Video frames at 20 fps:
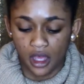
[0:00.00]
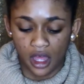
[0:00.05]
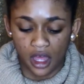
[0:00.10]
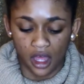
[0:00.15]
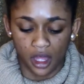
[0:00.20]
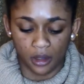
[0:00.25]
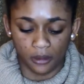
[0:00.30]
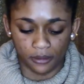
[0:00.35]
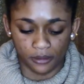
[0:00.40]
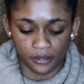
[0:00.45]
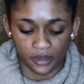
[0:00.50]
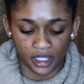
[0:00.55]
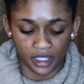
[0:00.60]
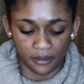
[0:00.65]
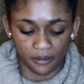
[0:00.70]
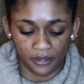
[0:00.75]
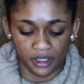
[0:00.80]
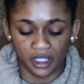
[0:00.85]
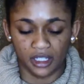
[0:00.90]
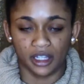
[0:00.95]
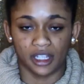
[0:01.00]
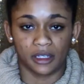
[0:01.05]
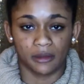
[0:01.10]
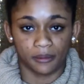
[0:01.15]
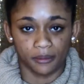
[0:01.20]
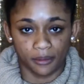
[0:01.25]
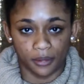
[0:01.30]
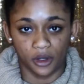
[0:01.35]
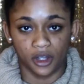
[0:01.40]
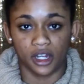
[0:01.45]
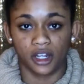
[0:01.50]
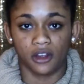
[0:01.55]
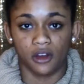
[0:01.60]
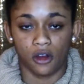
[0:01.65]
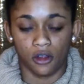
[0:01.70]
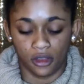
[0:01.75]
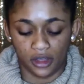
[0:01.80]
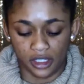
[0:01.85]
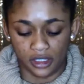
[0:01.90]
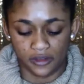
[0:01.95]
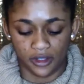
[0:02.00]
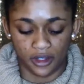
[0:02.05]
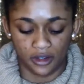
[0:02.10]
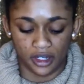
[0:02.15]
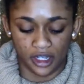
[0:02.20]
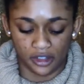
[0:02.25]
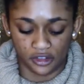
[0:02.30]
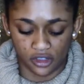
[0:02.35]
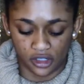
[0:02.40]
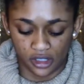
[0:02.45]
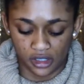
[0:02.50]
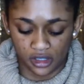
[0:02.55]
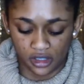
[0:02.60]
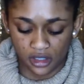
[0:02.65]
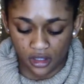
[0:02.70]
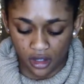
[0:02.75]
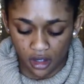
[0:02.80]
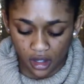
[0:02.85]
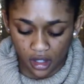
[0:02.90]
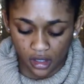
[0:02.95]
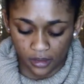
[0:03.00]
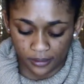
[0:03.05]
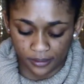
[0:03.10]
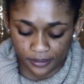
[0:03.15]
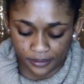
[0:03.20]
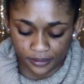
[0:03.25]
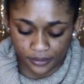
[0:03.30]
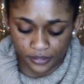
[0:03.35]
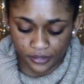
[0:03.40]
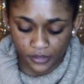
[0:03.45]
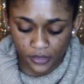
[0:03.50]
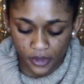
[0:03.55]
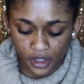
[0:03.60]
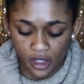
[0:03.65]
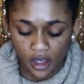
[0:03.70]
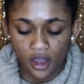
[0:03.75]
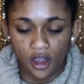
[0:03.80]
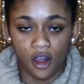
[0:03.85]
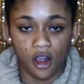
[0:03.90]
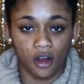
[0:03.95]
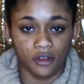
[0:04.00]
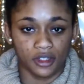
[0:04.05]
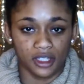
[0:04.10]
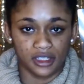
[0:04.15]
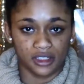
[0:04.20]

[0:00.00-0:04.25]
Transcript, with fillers: um, like me like putting all these foundations um, on